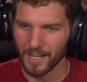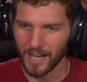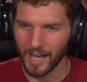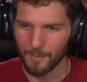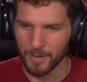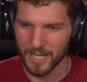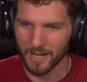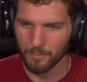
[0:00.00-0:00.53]

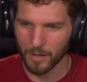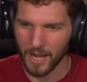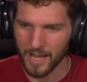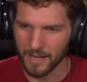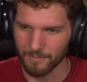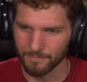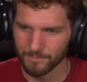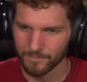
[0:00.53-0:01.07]

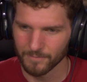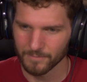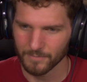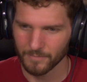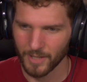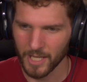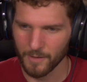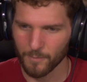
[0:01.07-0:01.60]
BeatenDownBrian,
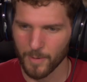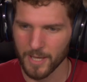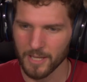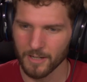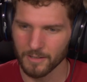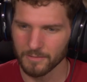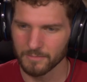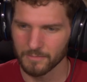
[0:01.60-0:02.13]
thank you for being
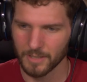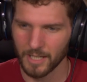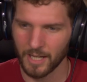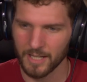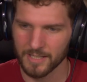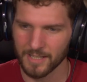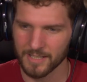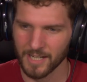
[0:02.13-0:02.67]
here.
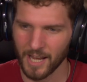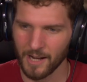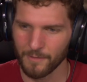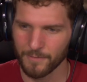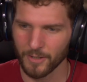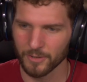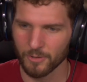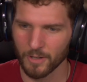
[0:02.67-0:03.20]
He says, I kind of
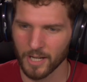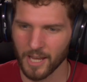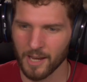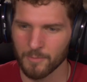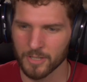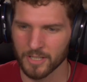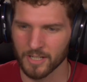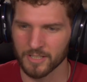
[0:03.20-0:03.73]
feel doing a
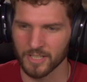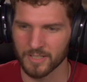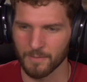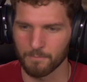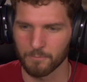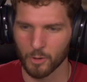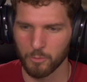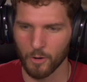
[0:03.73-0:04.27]
game just because it's
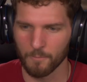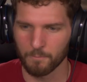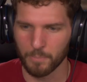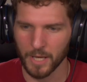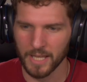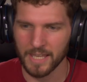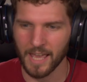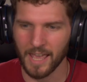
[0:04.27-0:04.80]
a, quote,
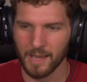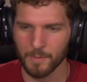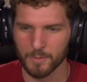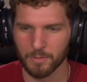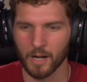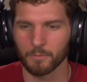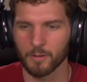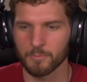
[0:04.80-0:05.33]
big game is
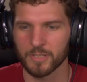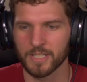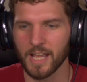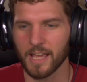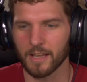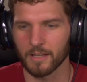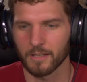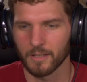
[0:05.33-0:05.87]
probably a
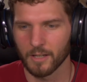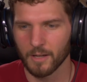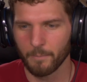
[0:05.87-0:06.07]
mistake.